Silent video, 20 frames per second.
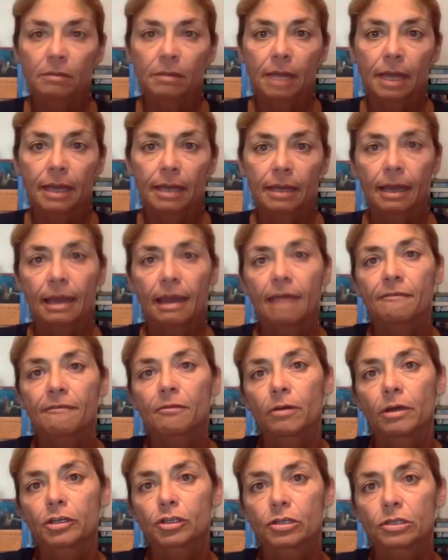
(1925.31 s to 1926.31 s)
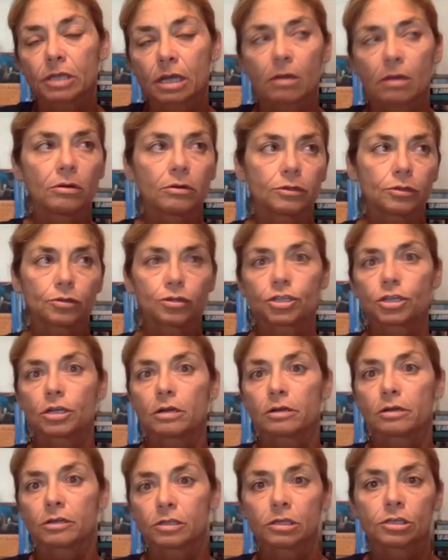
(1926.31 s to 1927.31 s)
Like I have questions like, "Oh, do
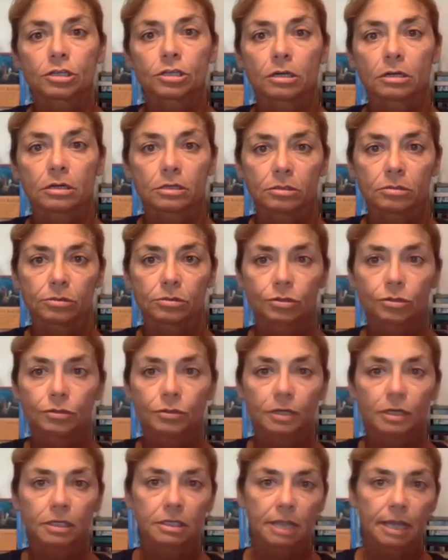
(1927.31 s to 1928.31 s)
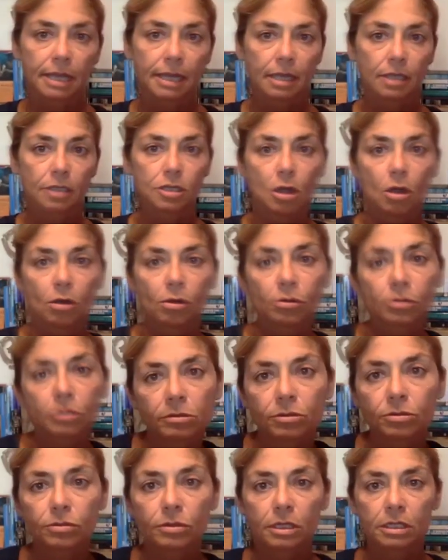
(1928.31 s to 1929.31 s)
sharks? The sharks don't do this like a dog, or
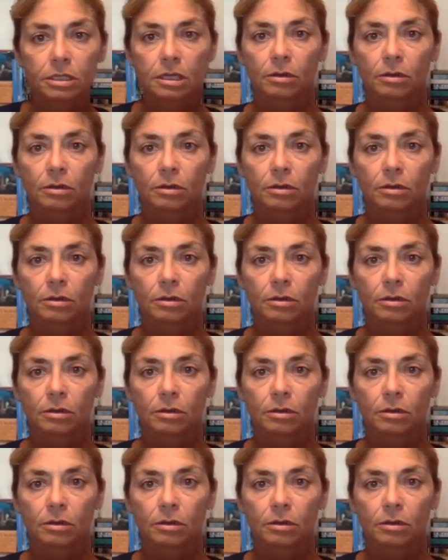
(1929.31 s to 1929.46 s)
don't do this.